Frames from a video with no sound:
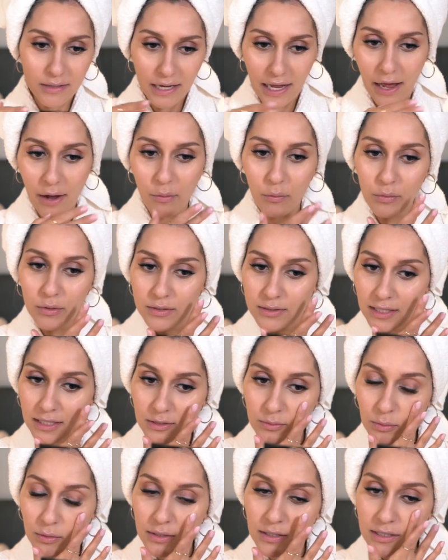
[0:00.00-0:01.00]
outwards.
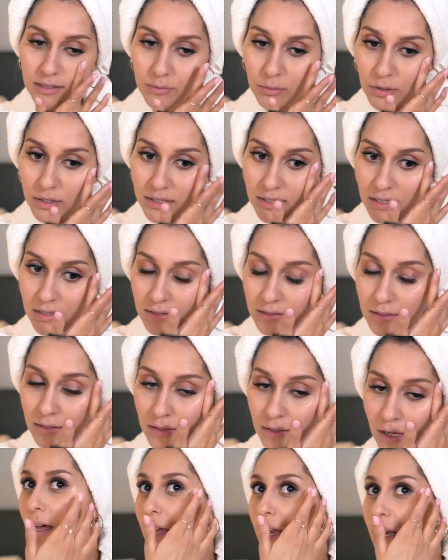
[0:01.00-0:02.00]
That's what it does.
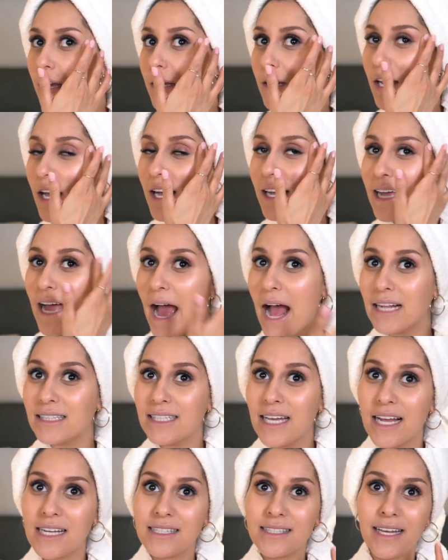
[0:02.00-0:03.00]
Look
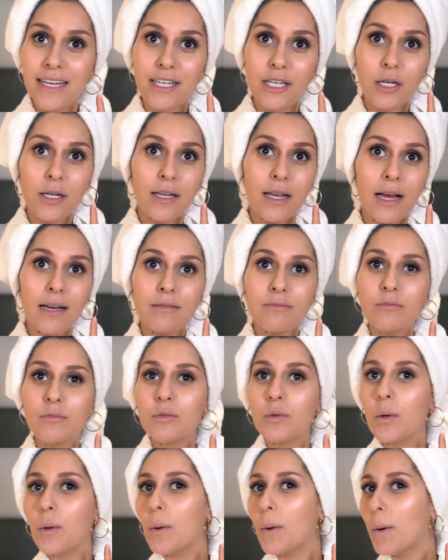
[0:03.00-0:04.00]
at it, Sid, look at that.
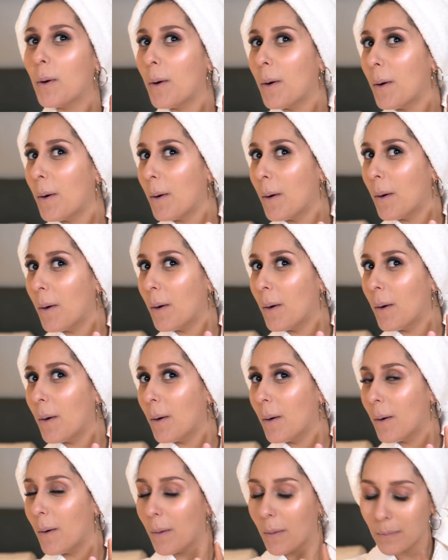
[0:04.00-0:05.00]

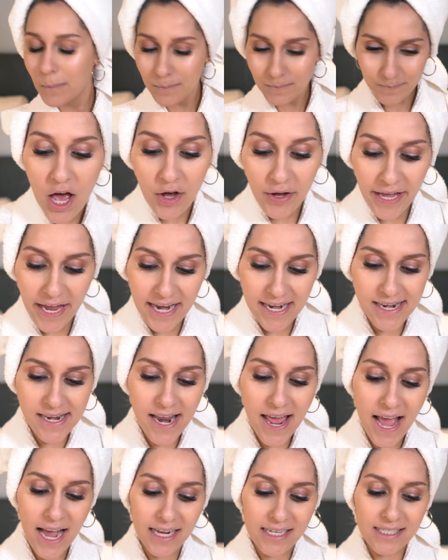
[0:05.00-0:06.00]
Ooh. Okay,
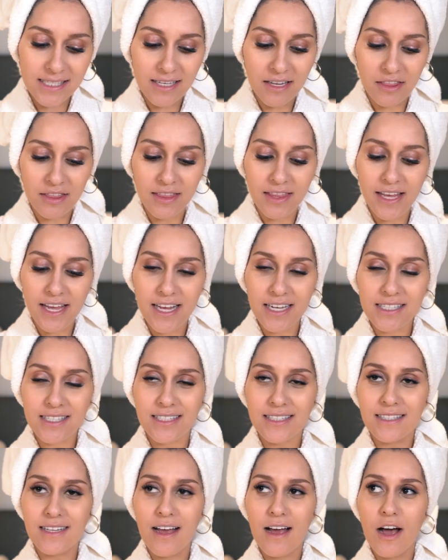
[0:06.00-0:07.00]
next,
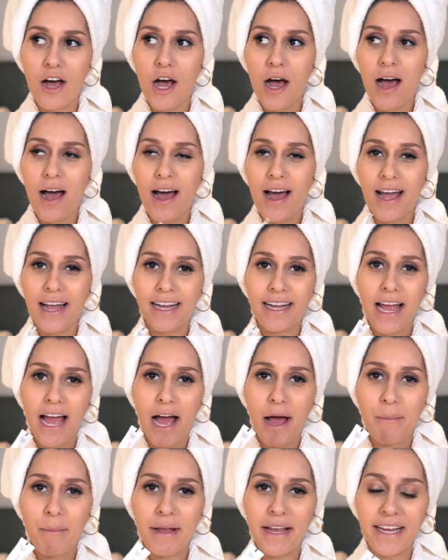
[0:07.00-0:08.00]
this I
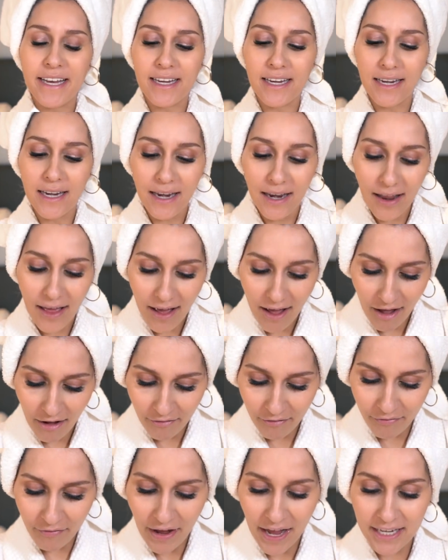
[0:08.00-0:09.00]
am in
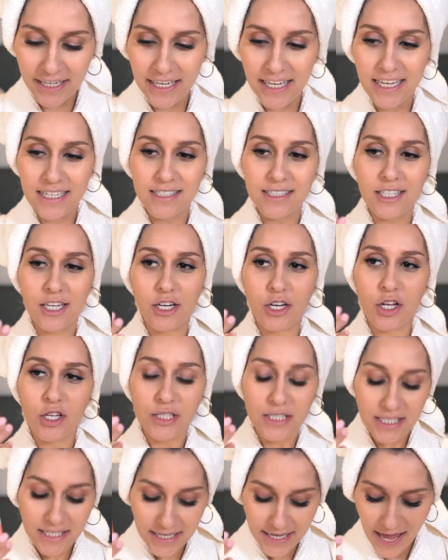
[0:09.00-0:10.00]
love, and it is the
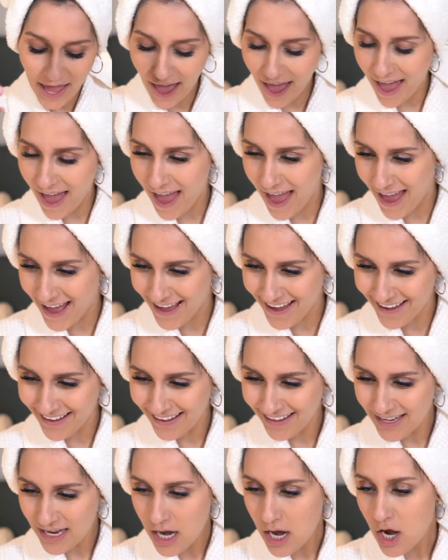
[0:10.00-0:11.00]
Glossier,
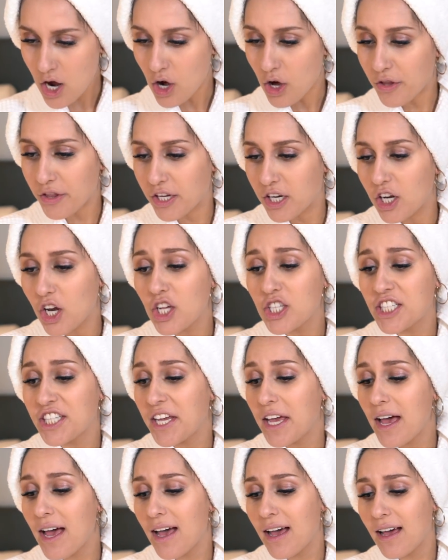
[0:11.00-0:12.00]
or the
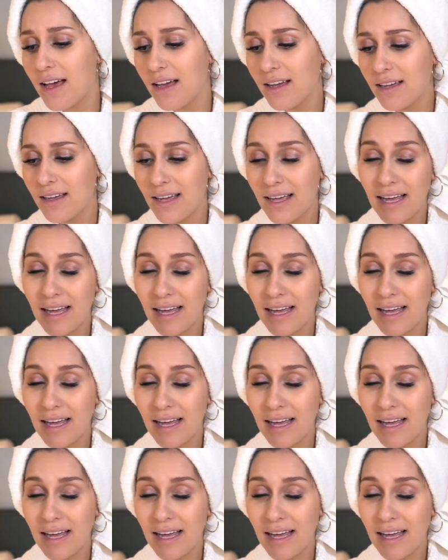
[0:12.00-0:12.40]
Glossier